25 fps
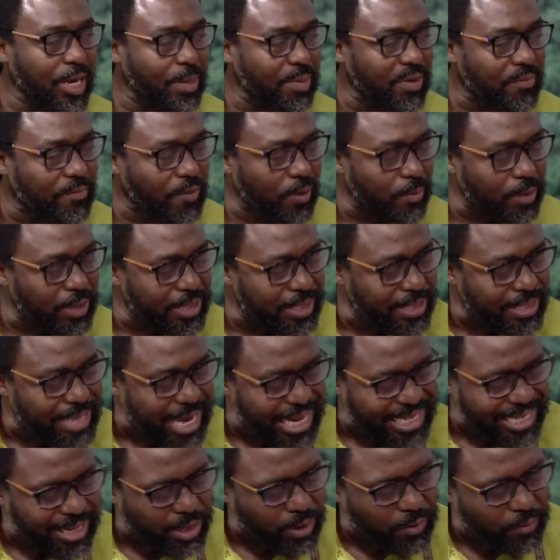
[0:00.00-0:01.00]
Before we
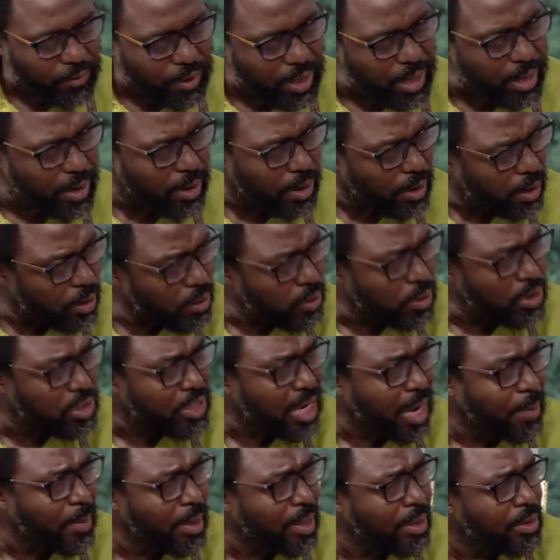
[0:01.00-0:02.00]
dash out of here, you're
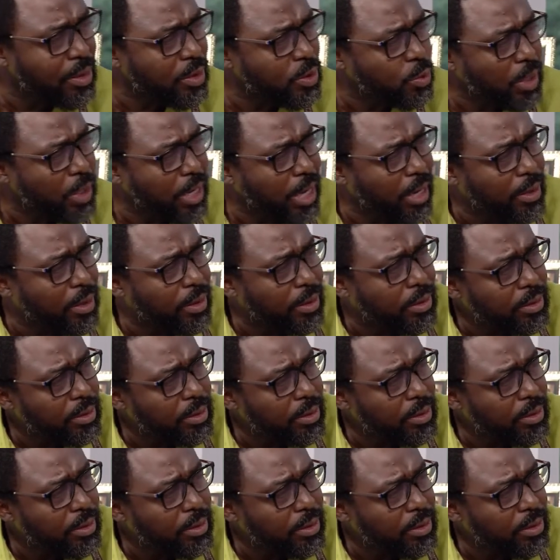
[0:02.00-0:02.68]
jamming this weekend.